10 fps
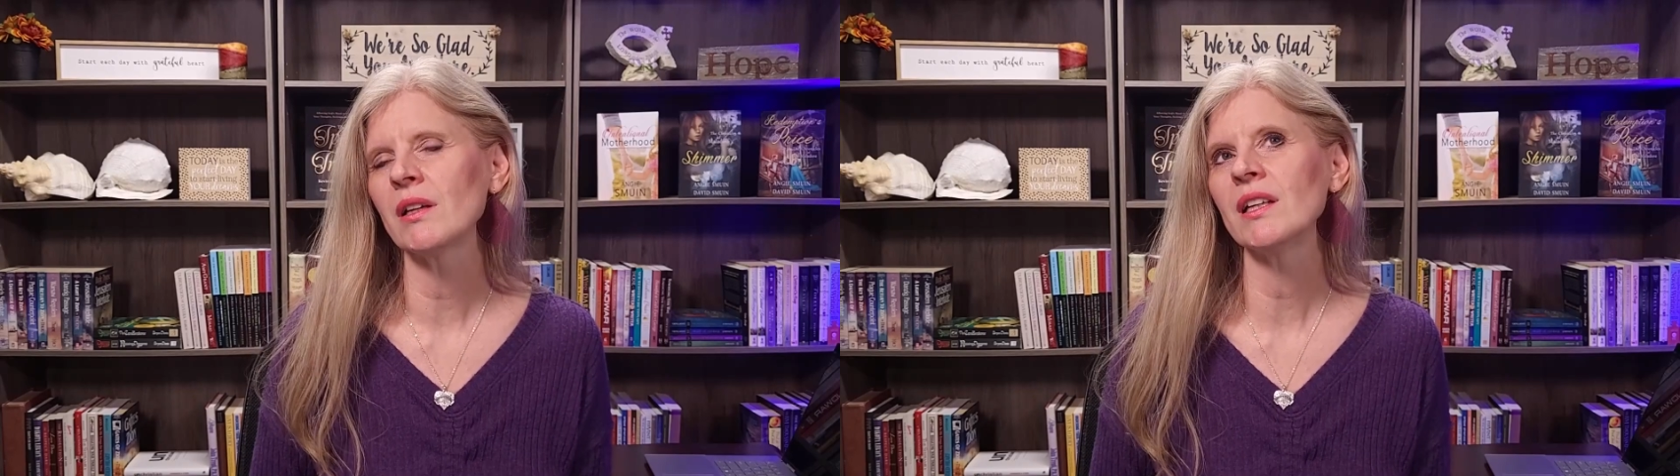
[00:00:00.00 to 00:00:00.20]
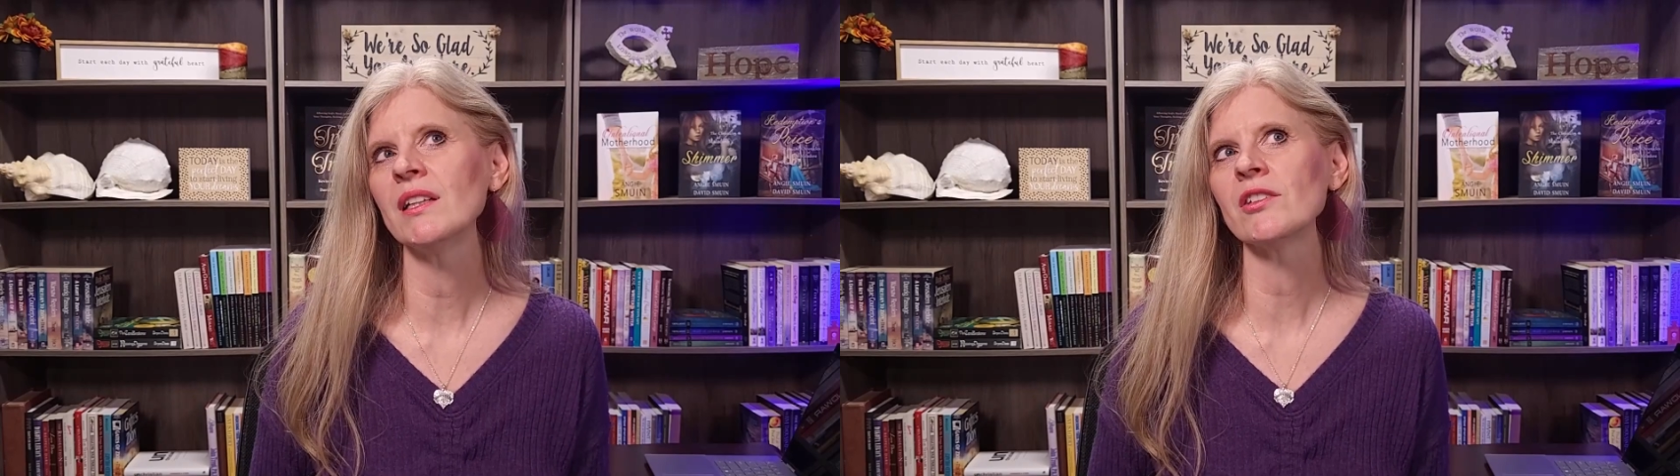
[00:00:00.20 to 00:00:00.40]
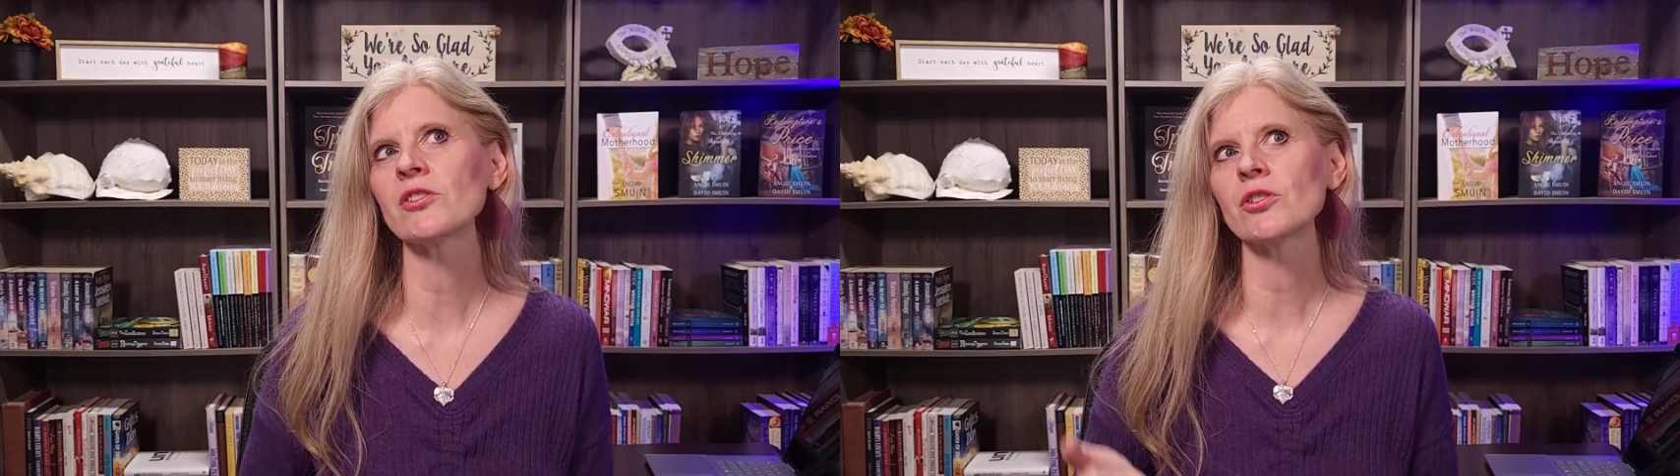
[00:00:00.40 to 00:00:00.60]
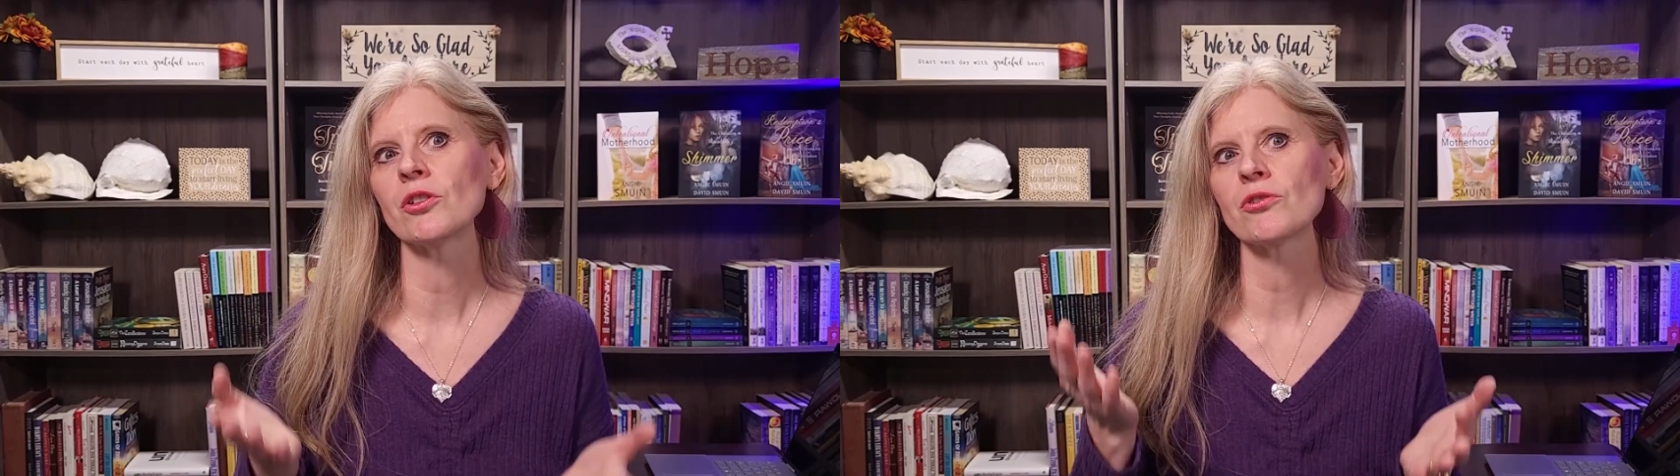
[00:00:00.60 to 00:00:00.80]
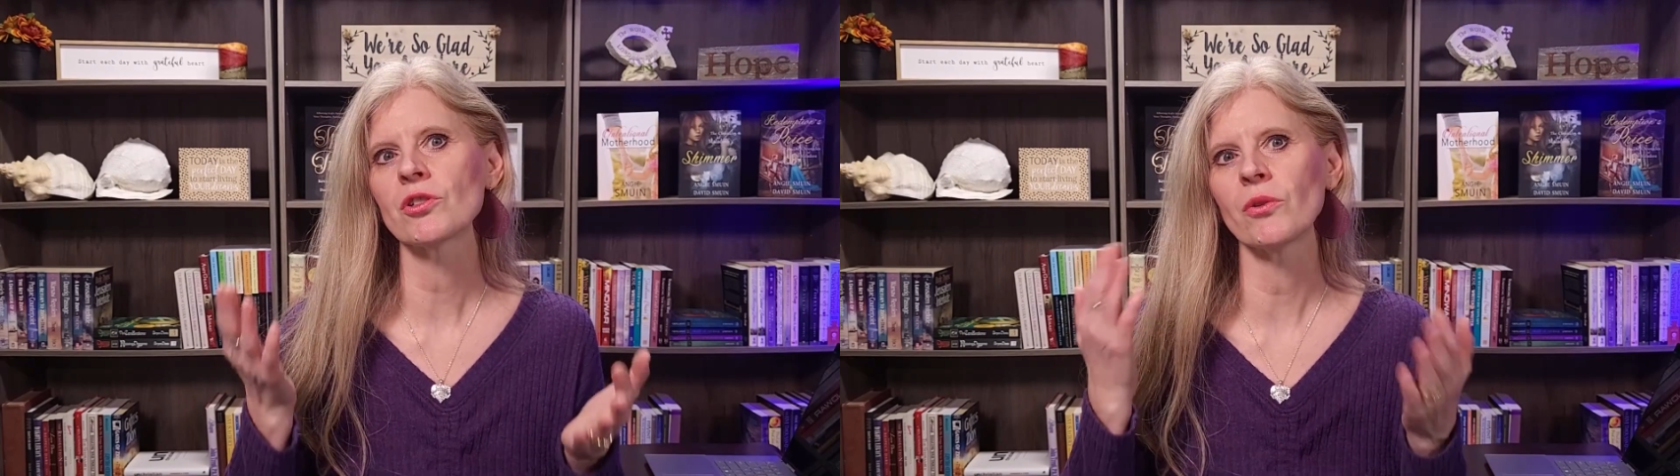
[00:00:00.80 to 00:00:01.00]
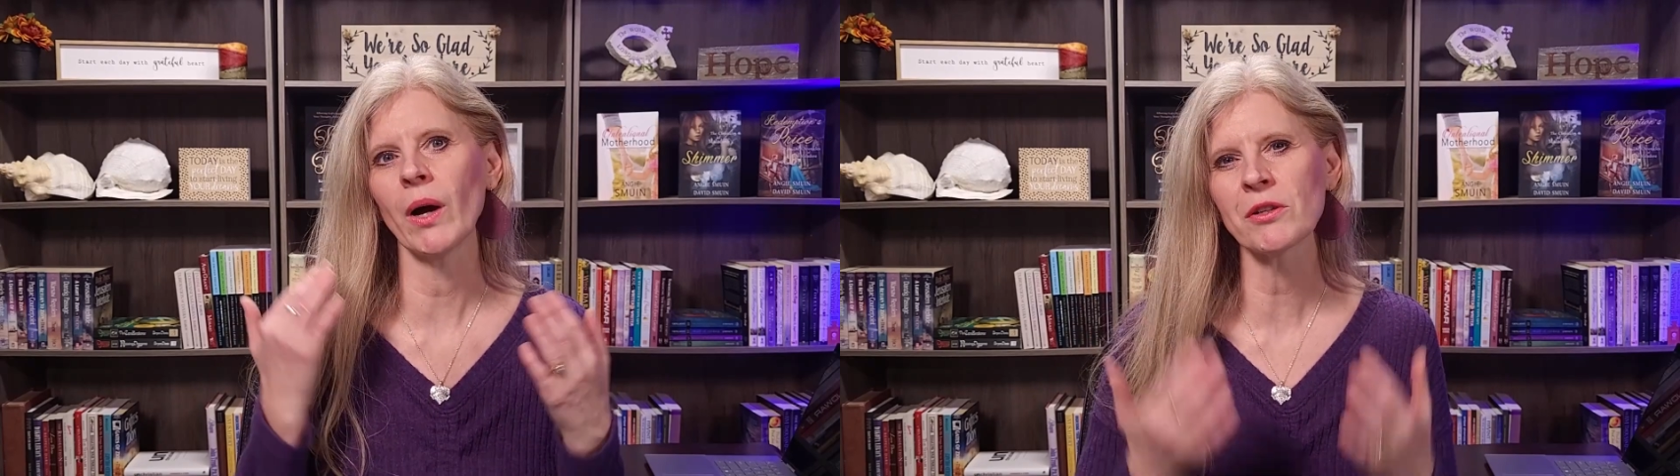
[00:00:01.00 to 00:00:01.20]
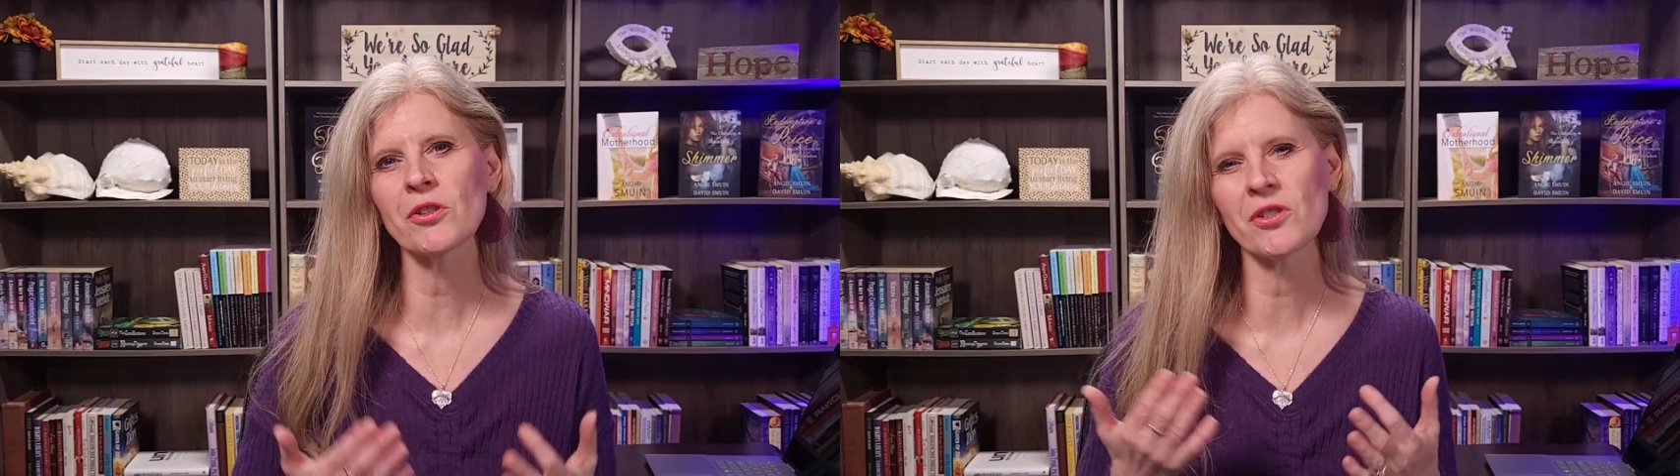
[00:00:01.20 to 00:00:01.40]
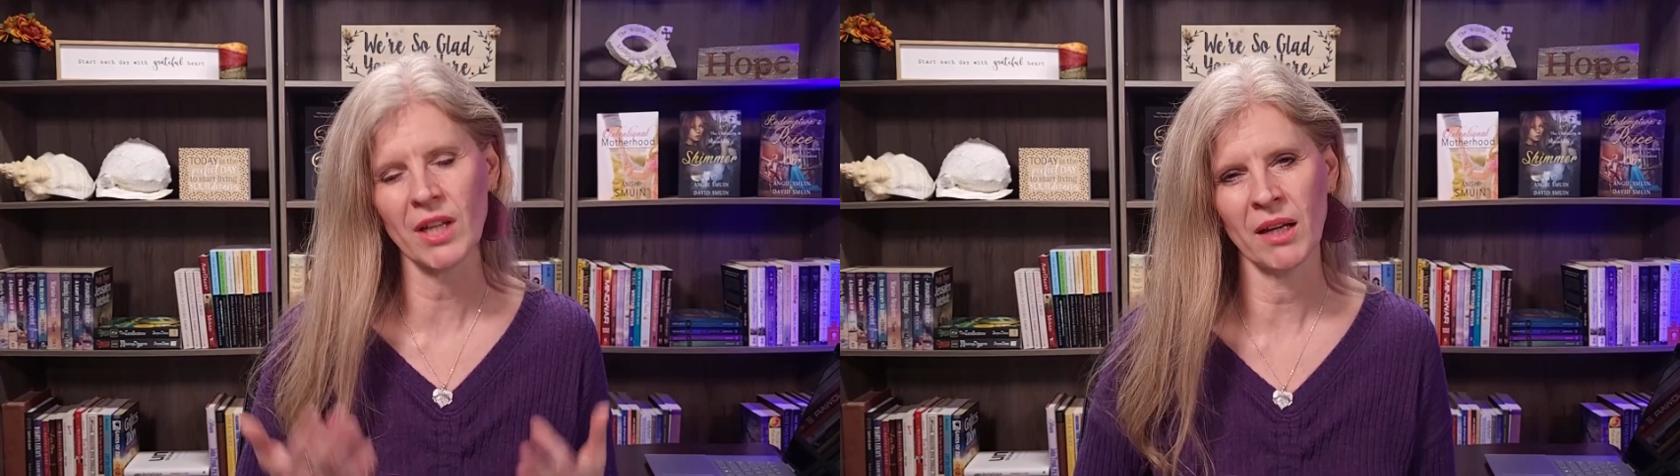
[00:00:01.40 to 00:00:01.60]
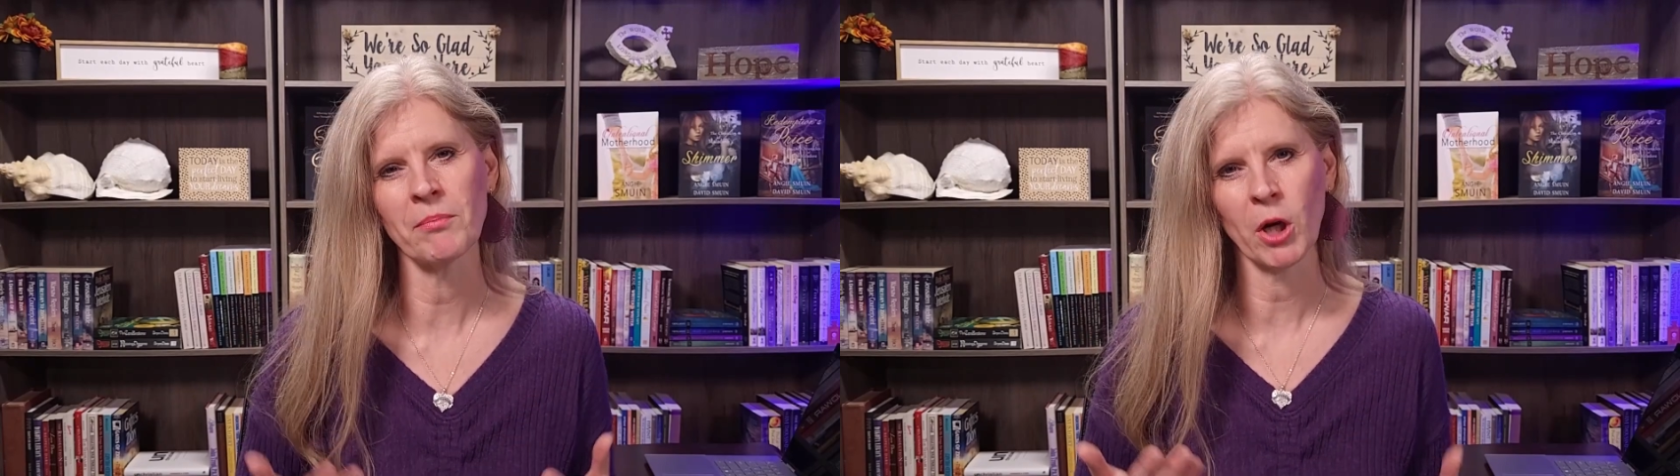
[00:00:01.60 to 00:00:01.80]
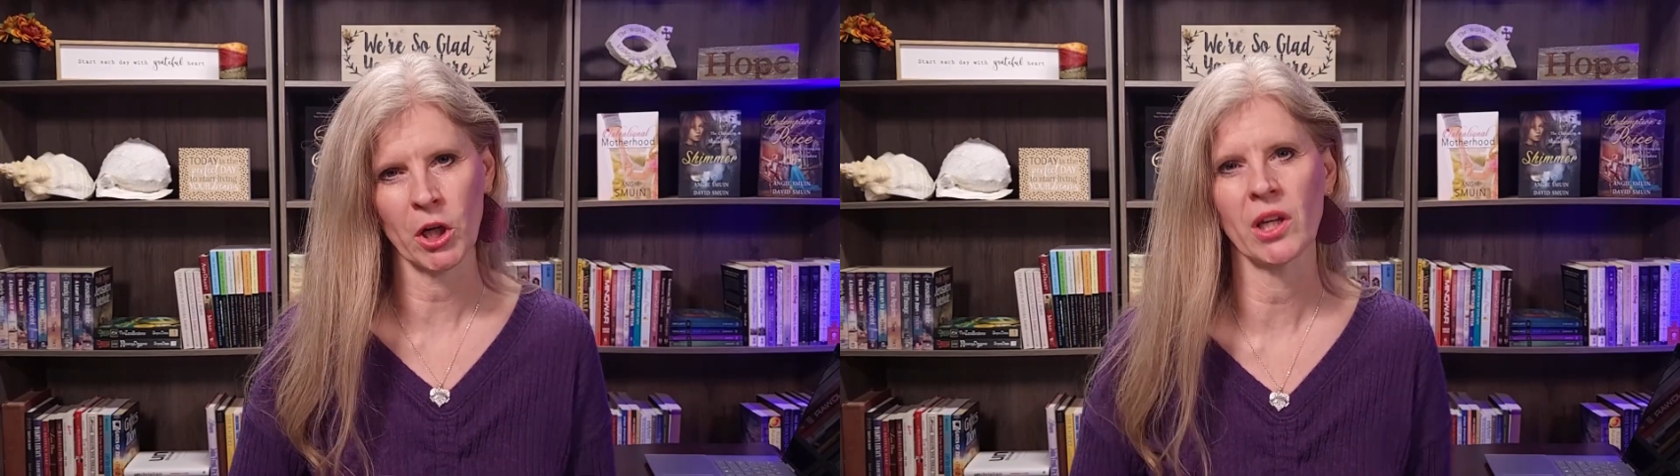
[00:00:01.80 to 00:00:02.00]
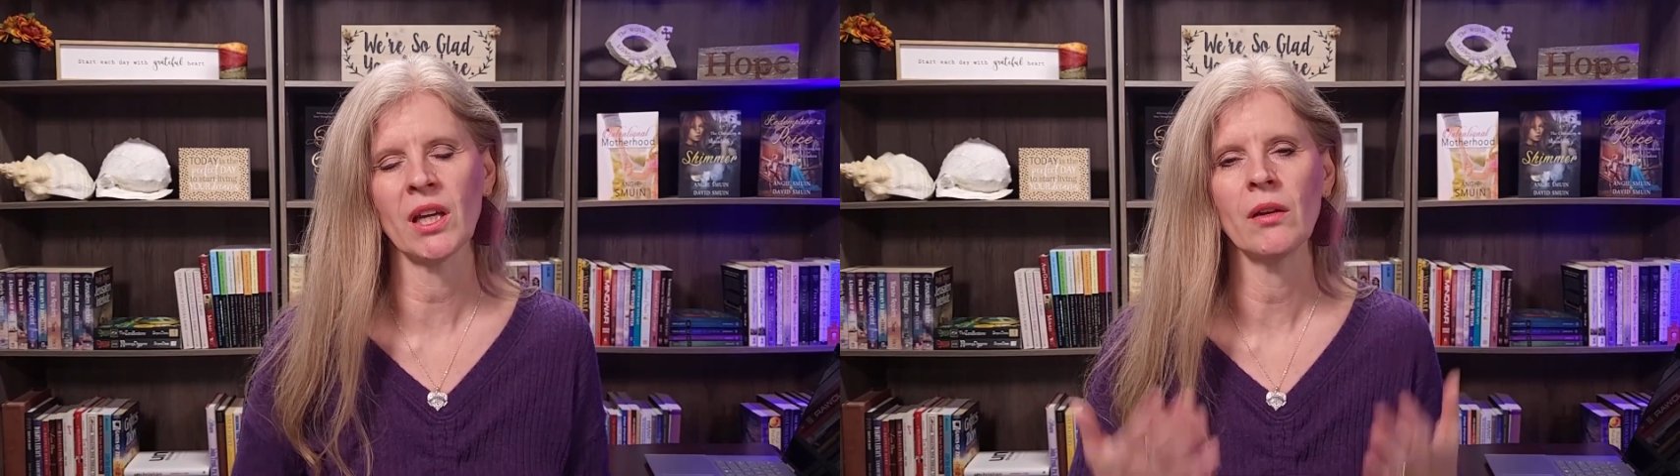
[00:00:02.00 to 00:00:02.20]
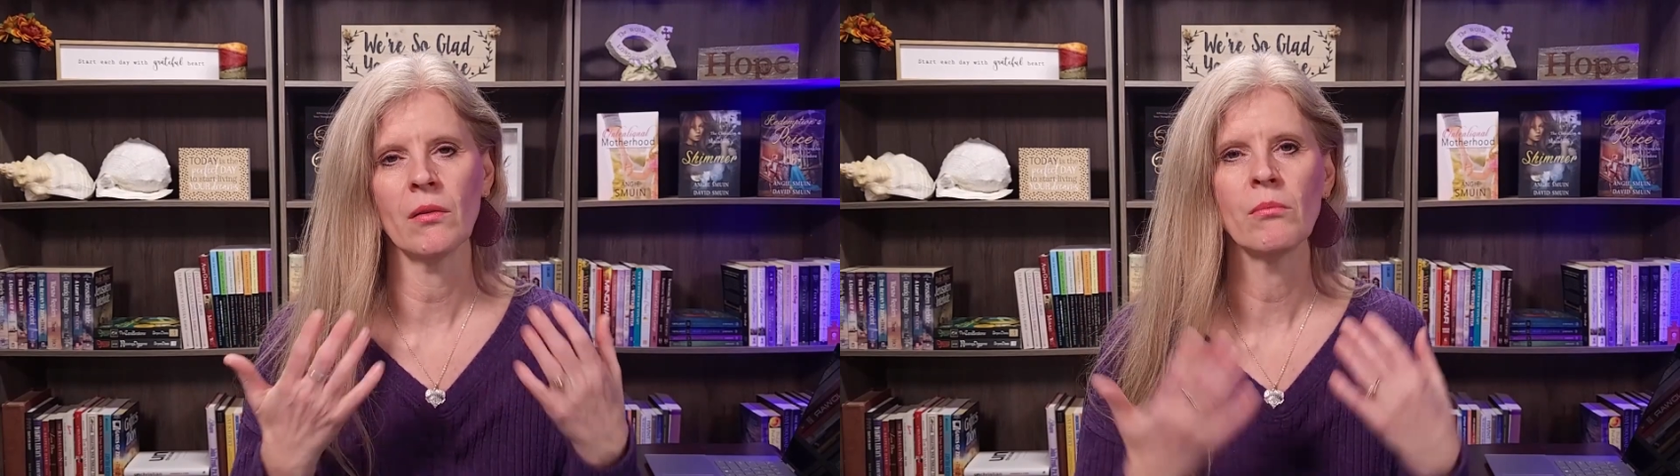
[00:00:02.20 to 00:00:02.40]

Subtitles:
is to understand marketing